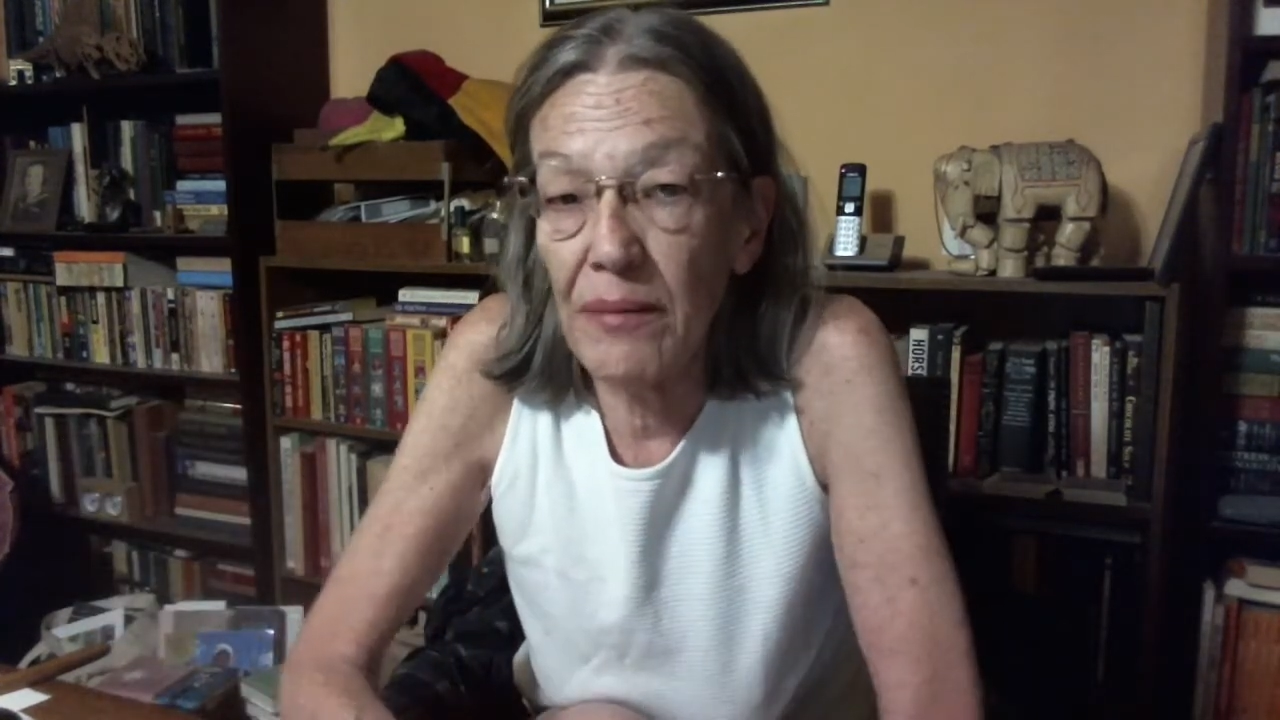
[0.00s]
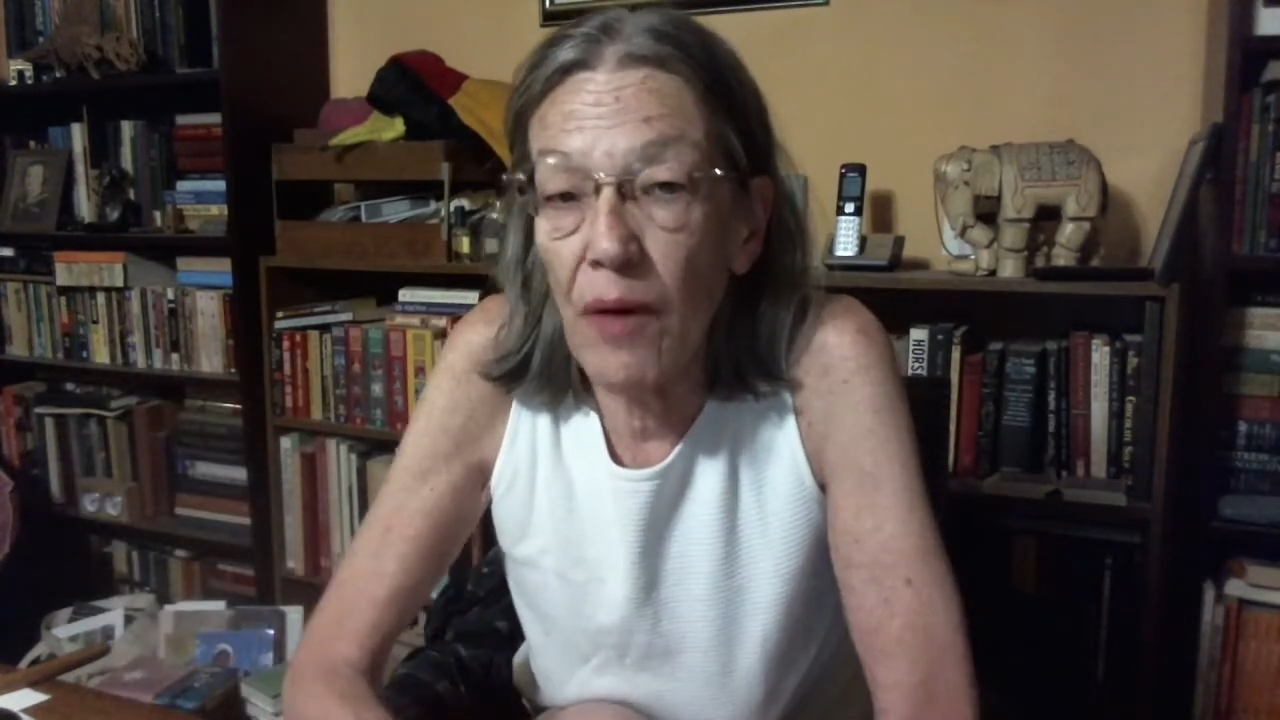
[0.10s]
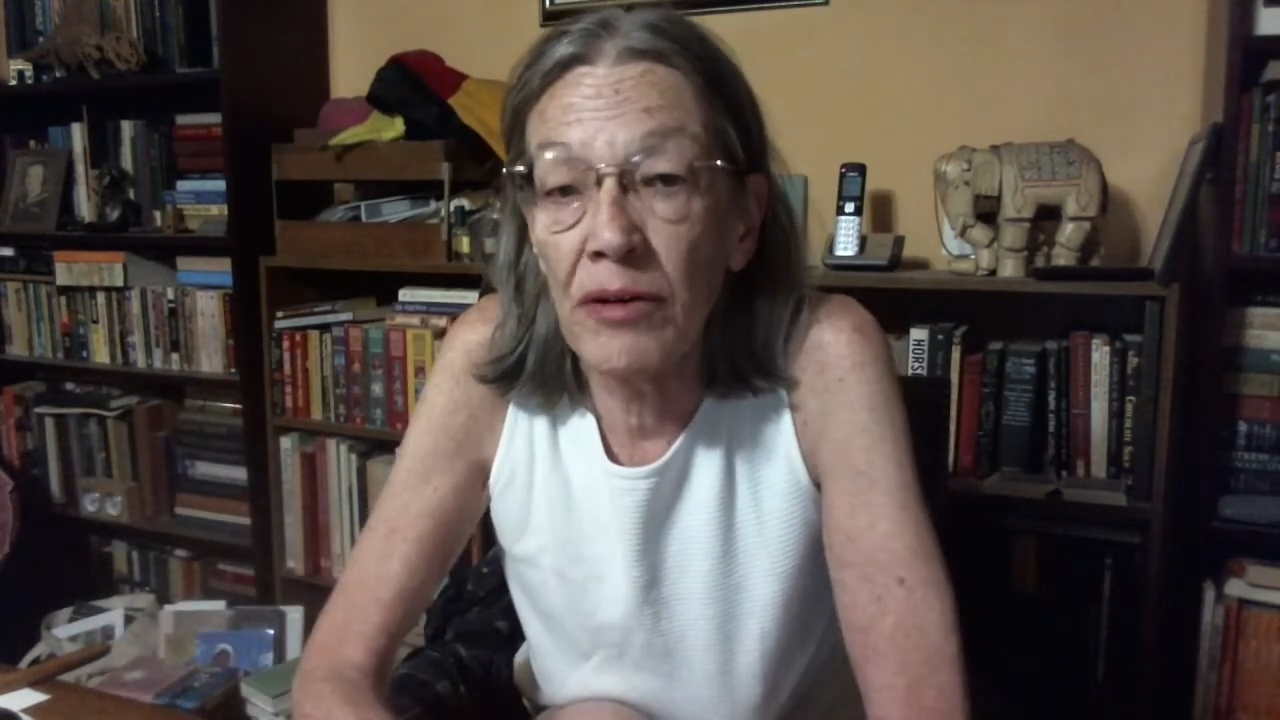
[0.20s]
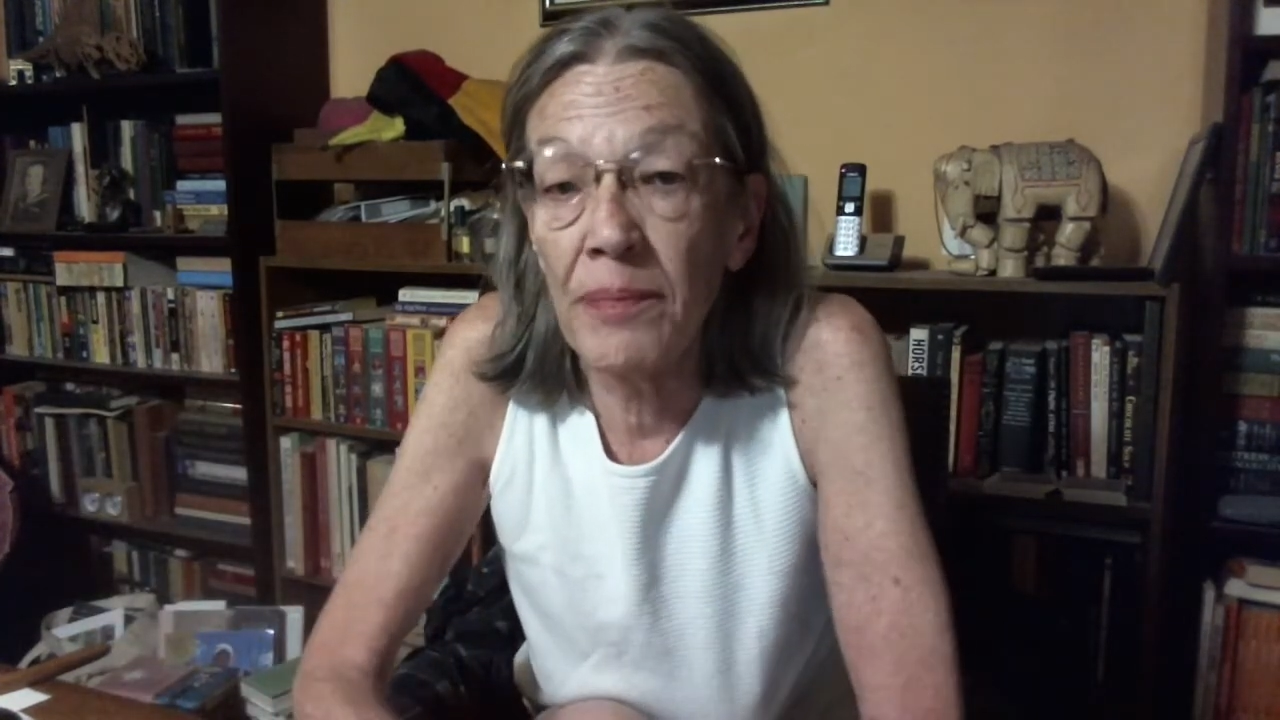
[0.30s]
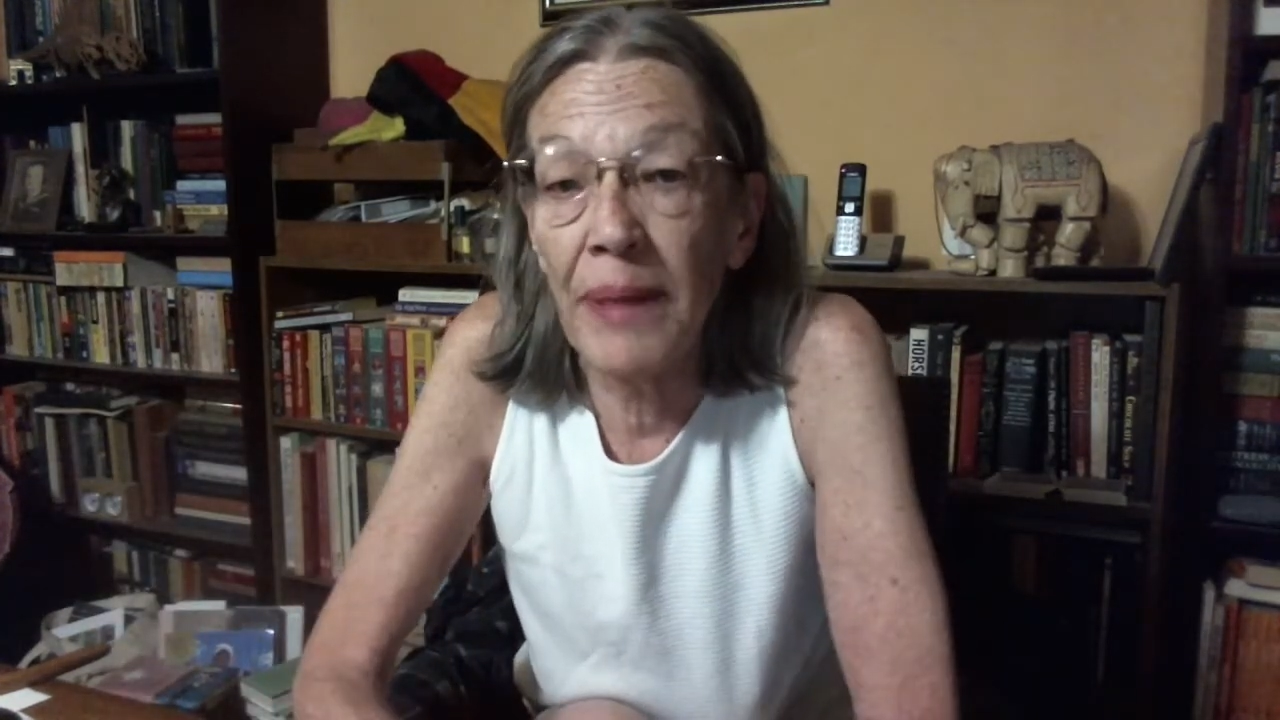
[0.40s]

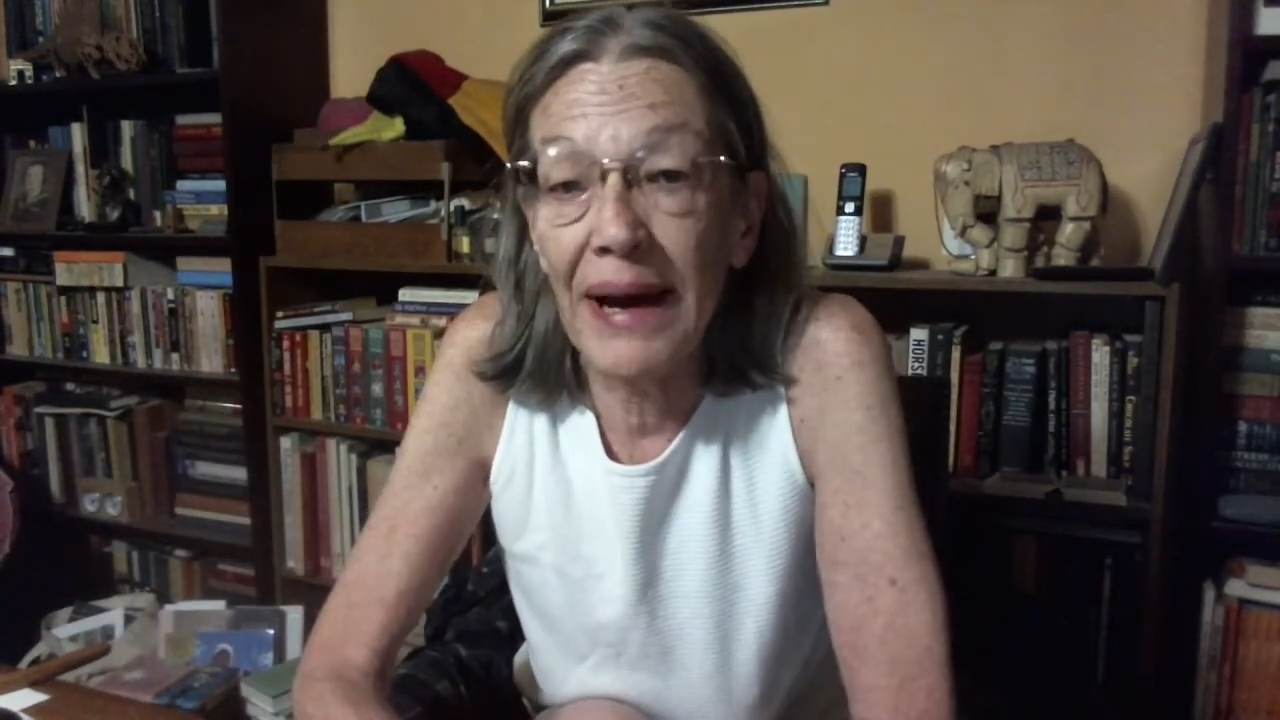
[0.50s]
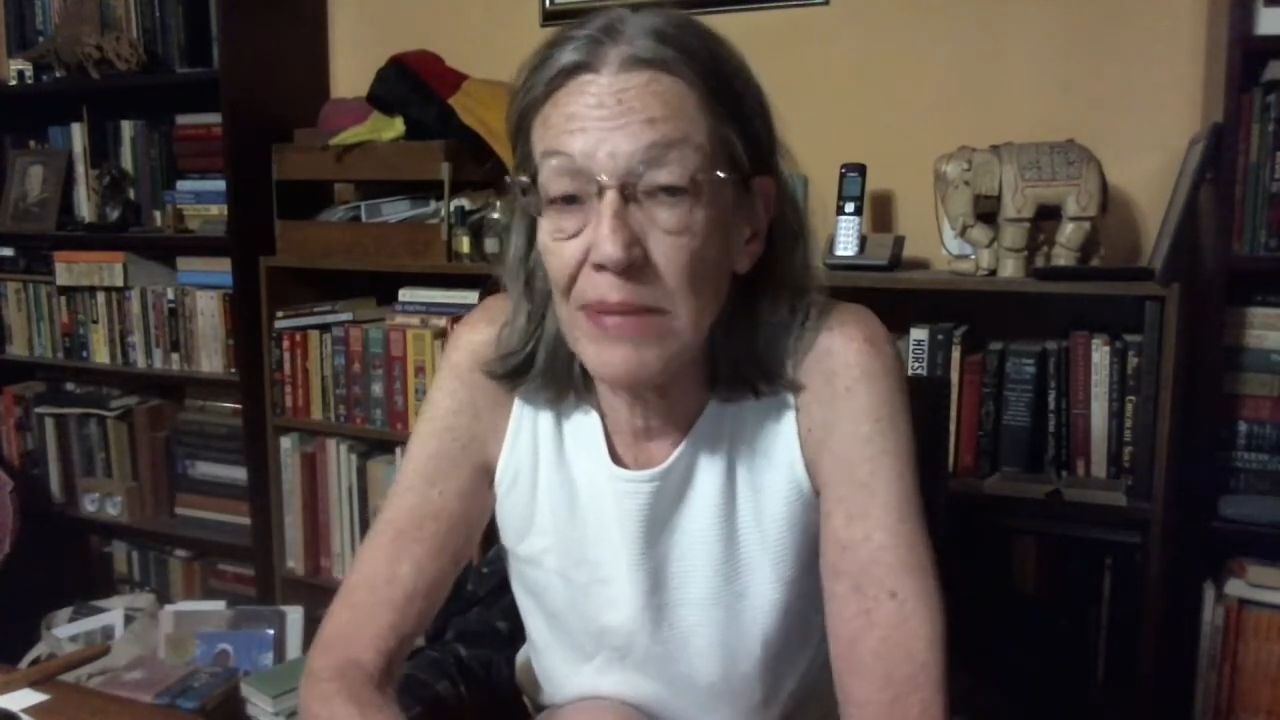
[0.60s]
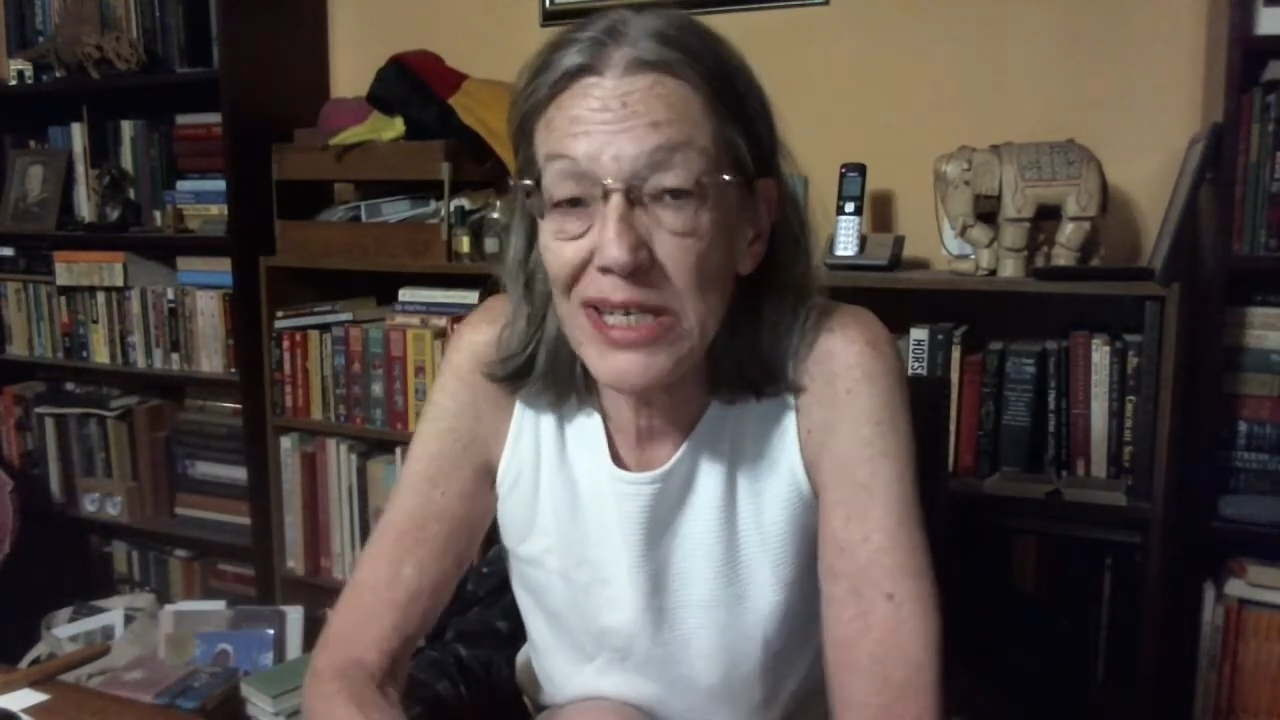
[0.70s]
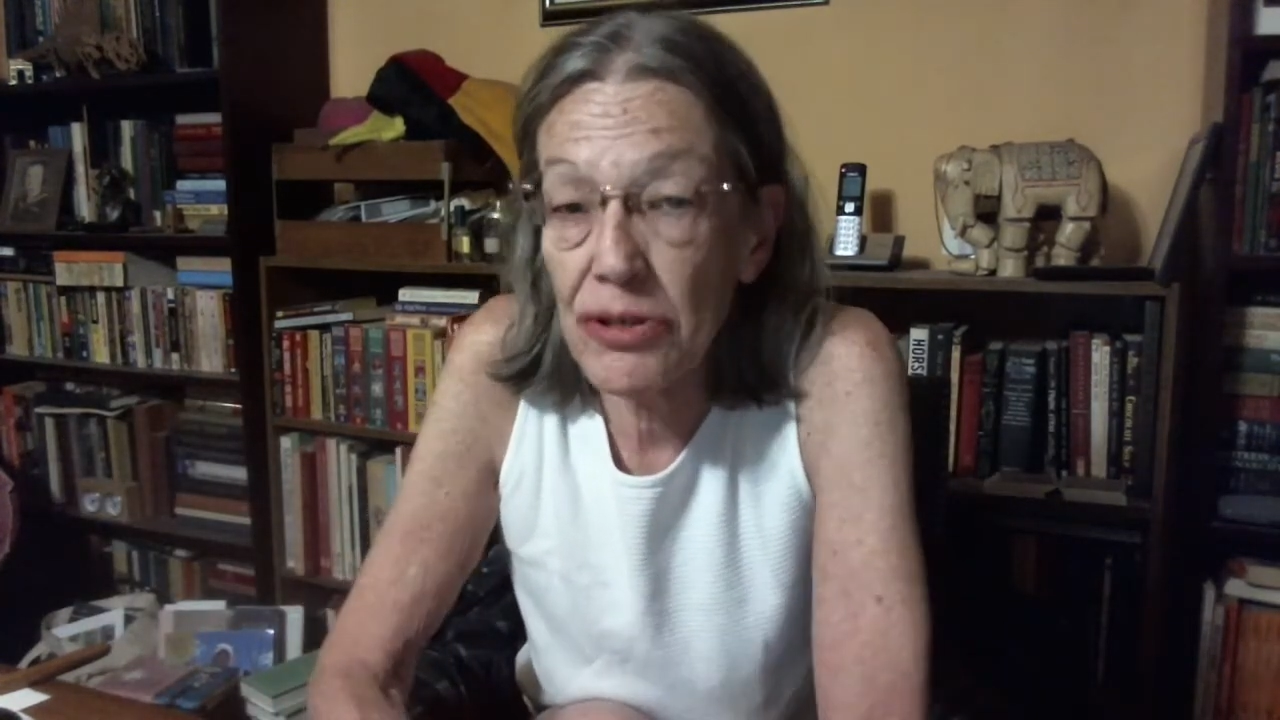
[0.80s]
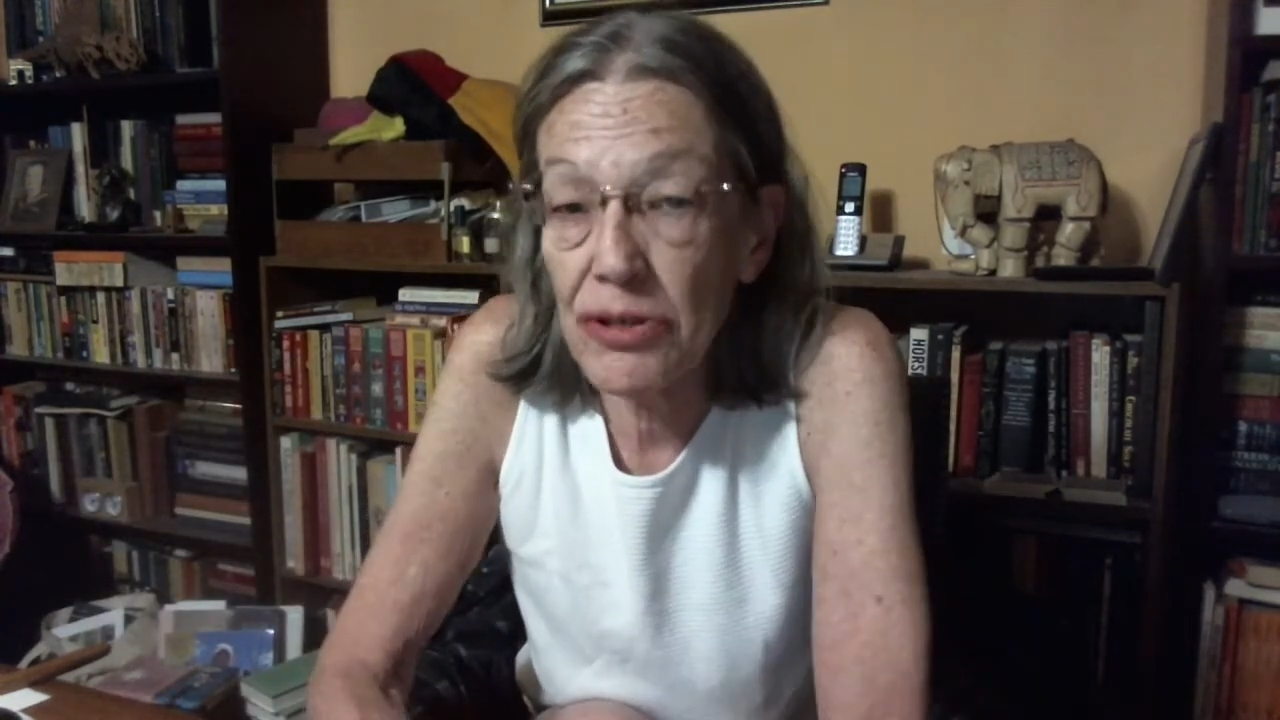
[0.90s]
owned by
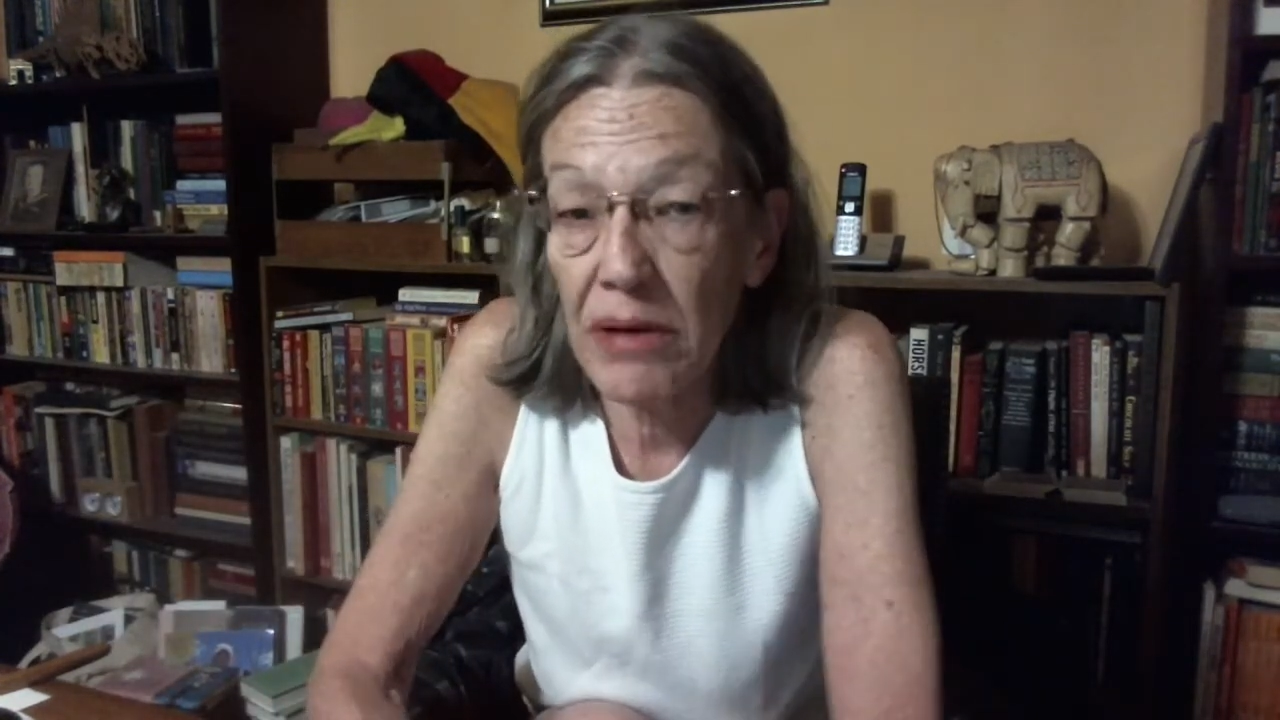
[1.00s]
Mr.